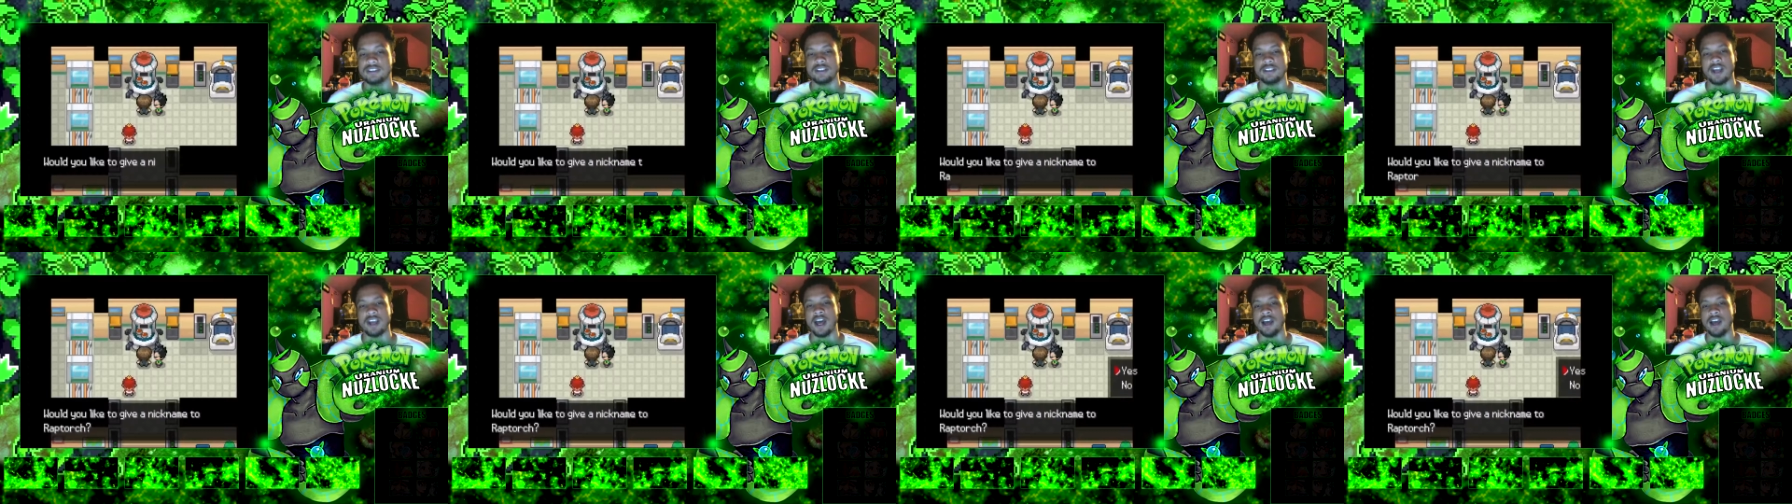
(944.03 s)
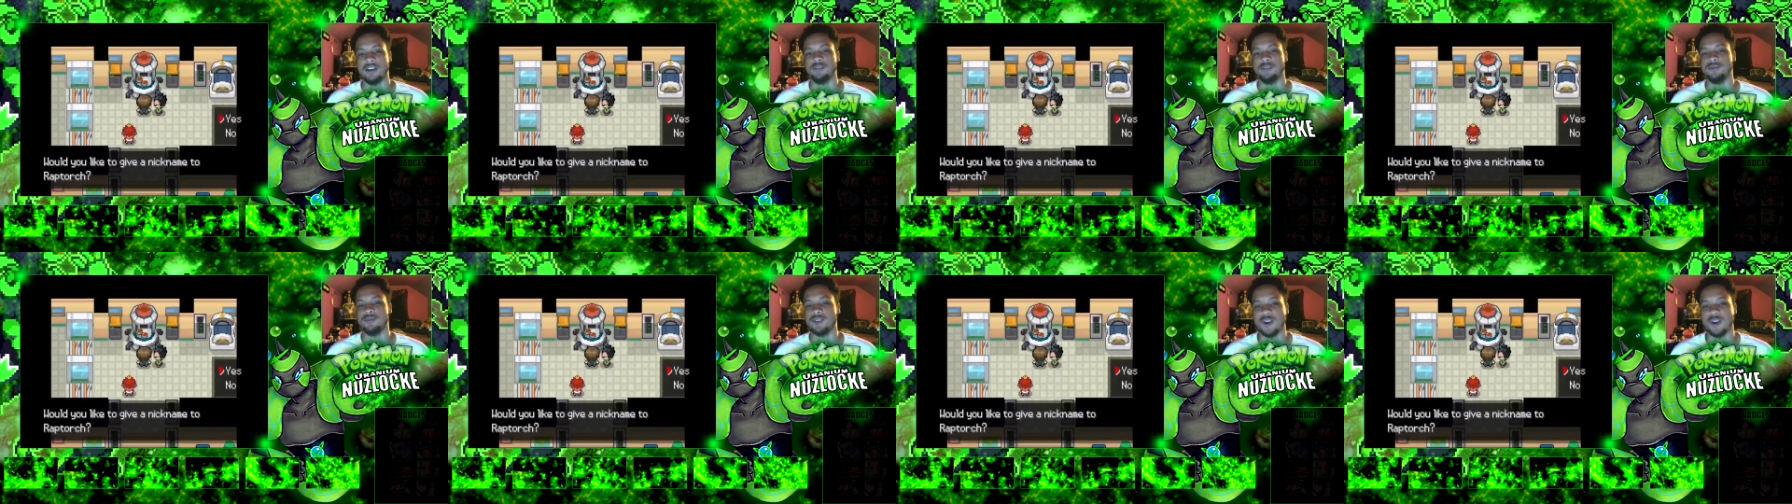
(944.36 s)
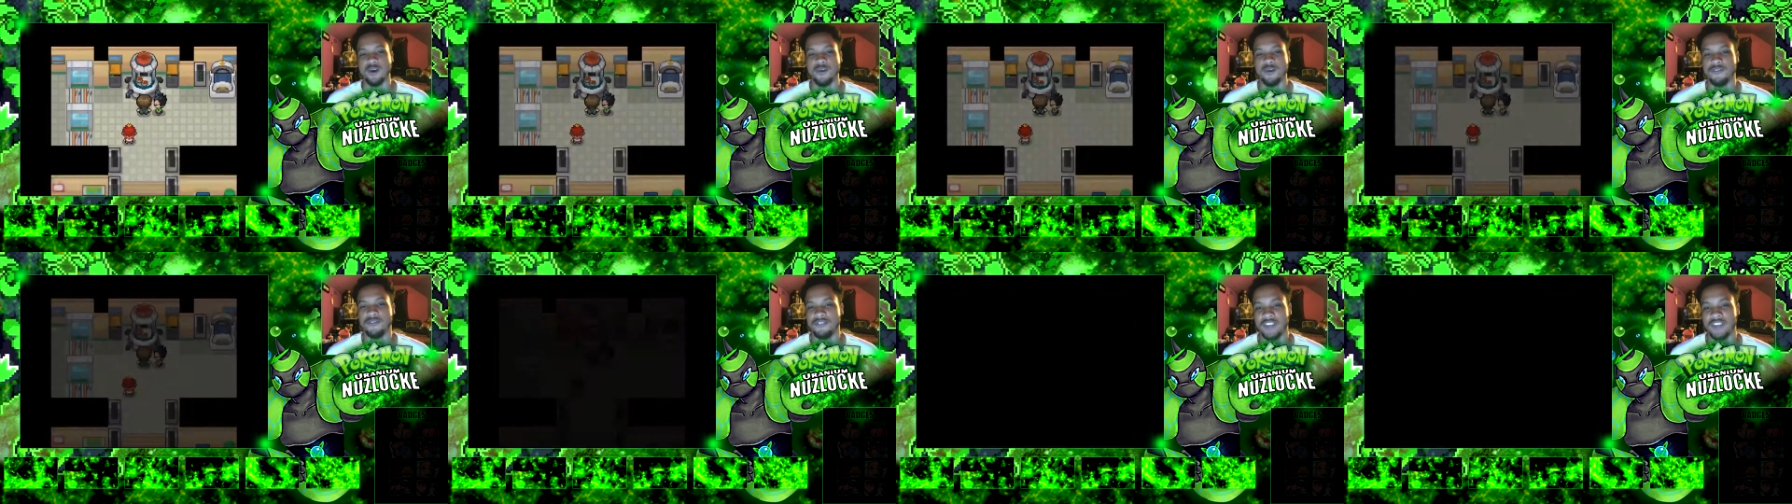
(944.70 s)
I don't know
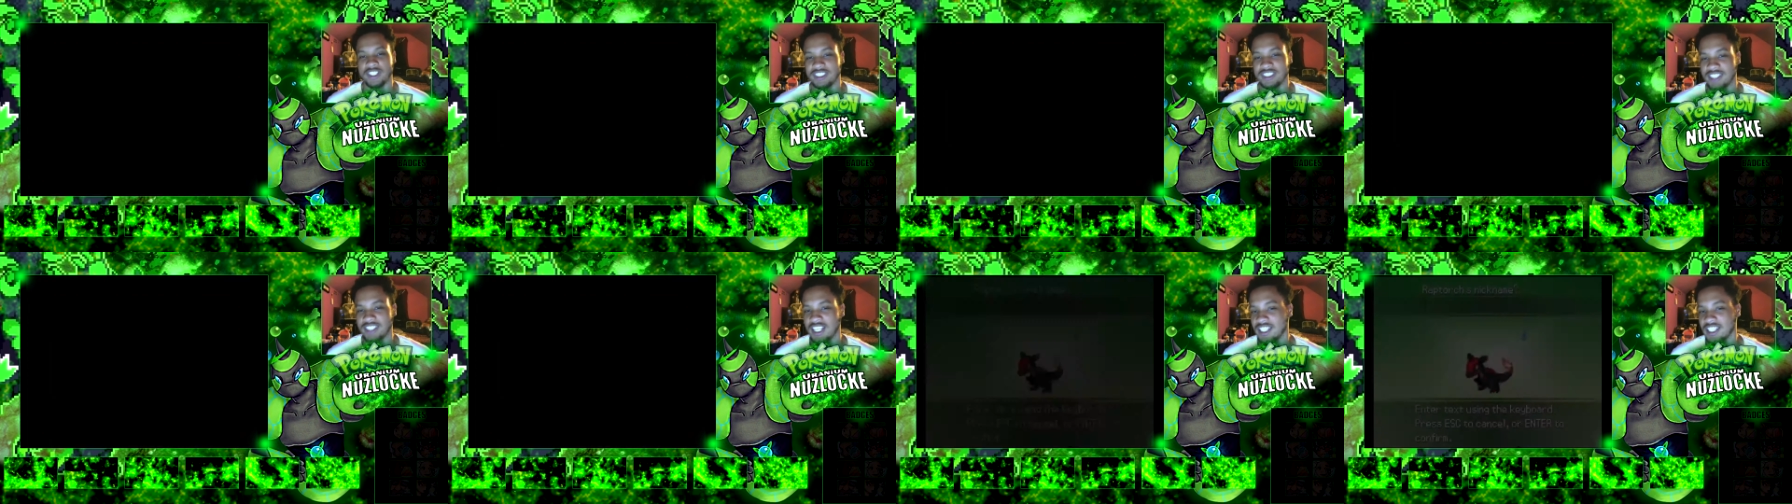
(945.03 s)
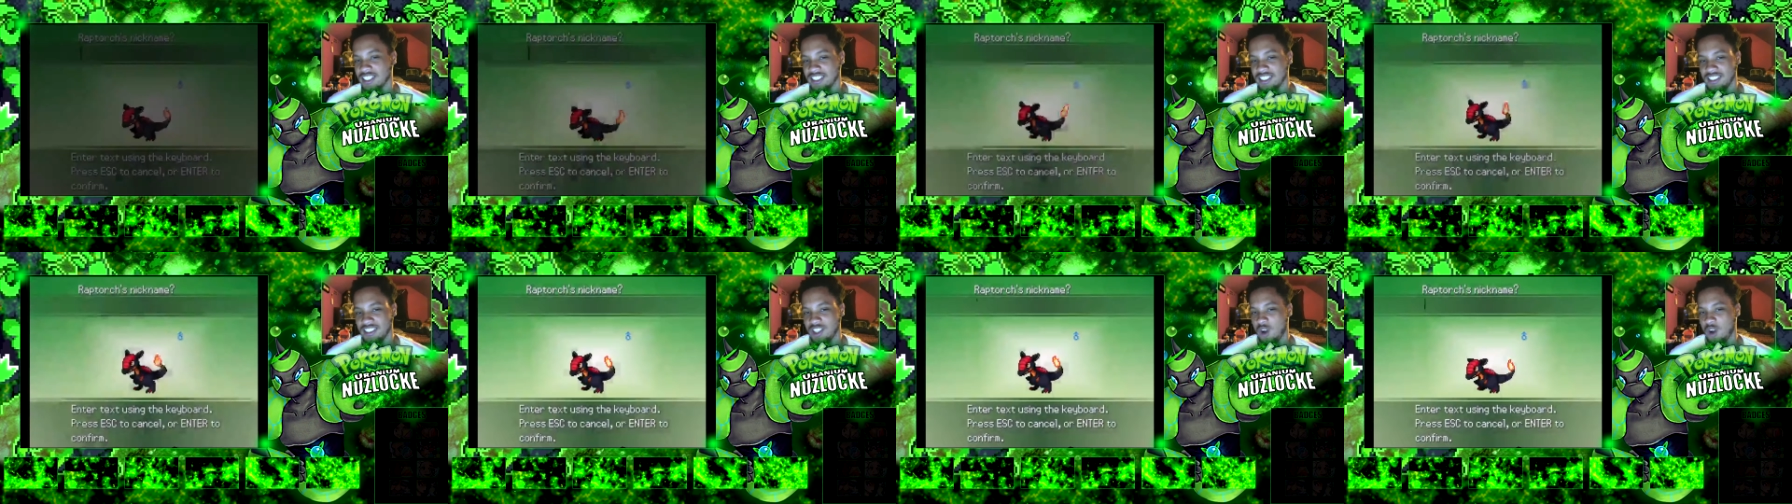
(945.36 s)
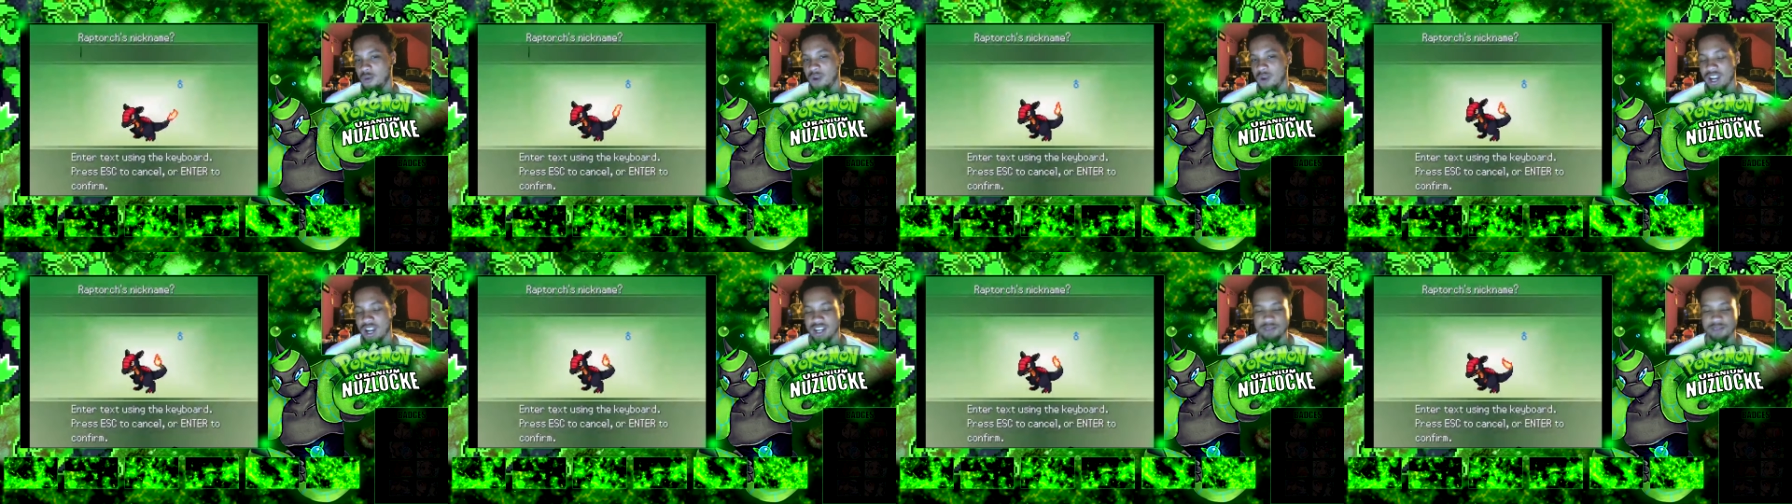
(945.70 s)
if I said this
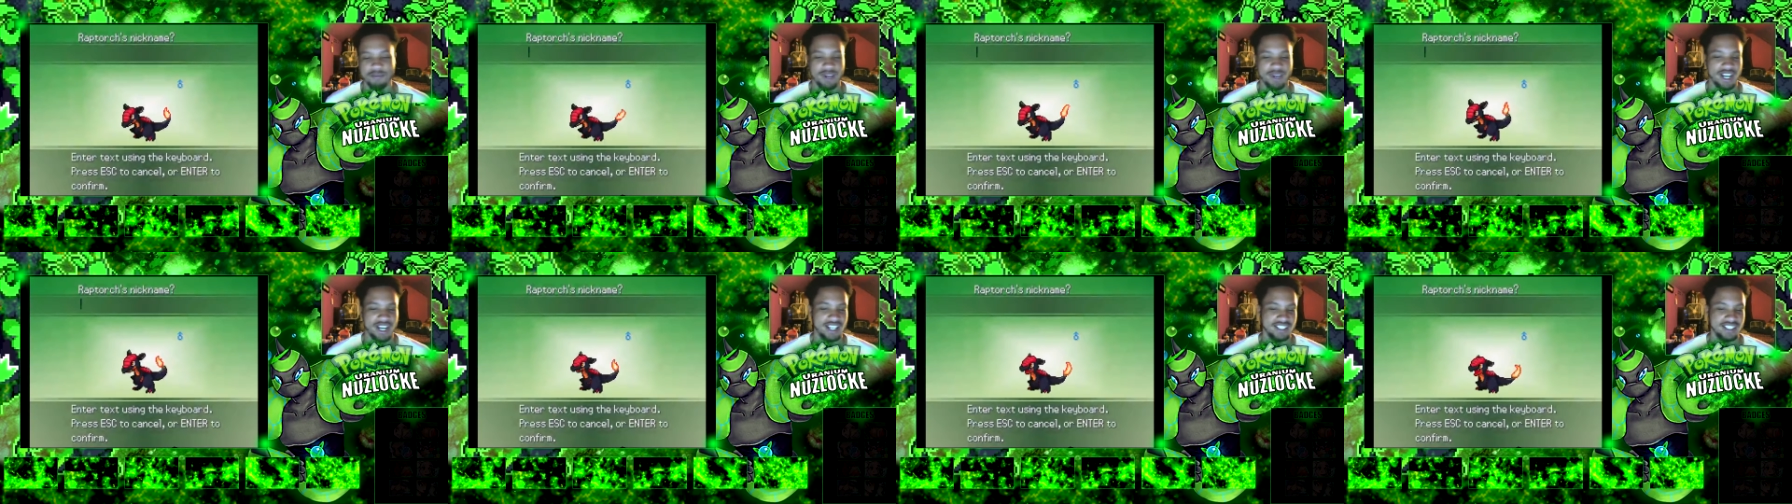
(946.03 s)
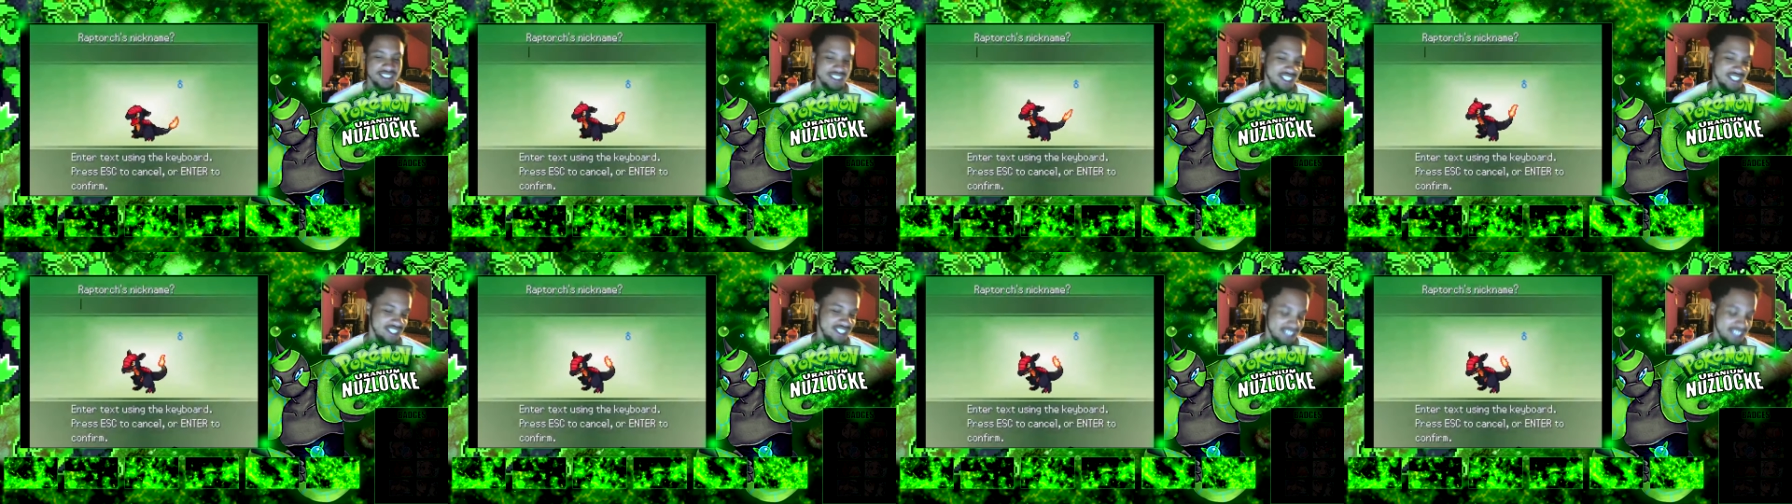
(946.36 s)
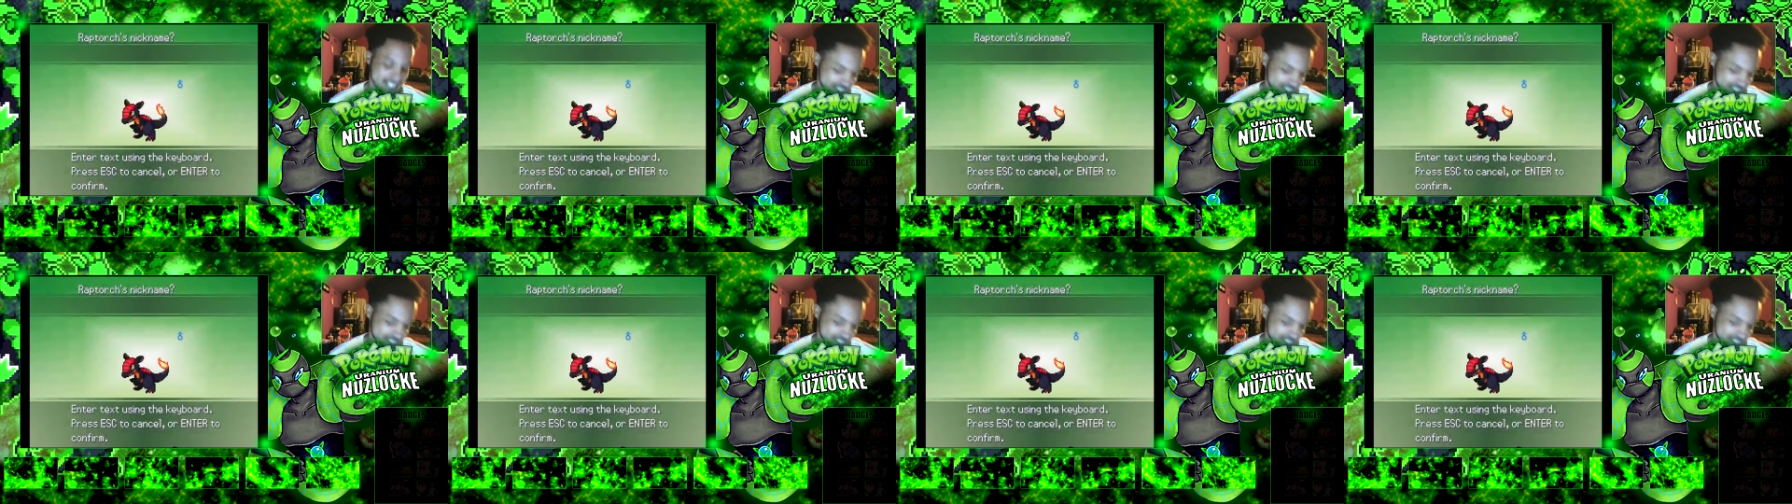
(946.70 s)
already, but I did this